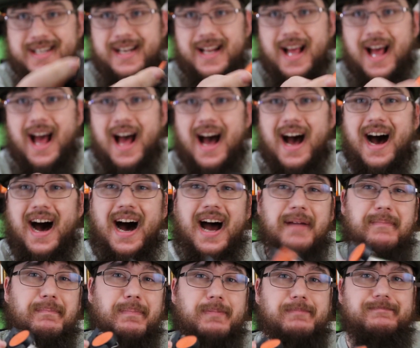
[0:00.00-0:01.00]
it.
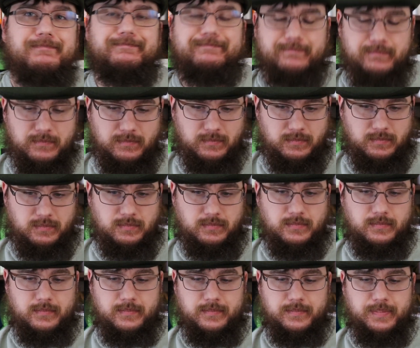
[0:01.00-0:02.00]
I'm
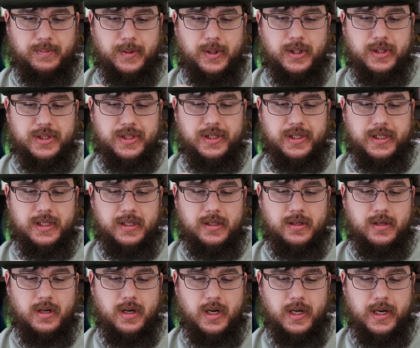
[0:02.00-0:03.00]
personally
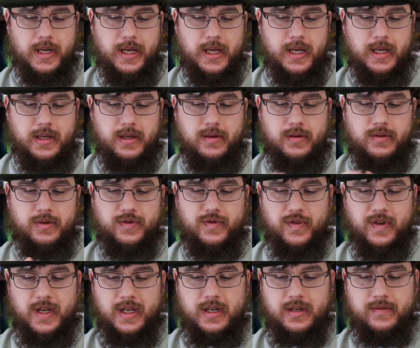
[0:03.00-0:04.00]
not a huge
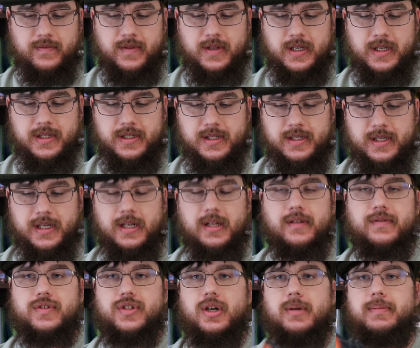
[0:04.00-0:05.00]
fan of these style
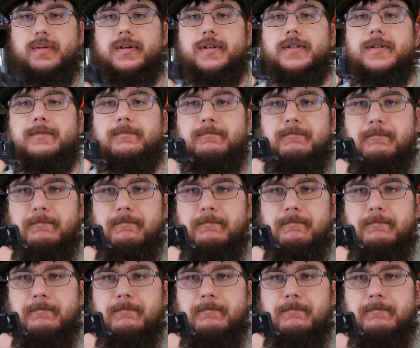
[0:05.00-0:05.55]
of sharpeners.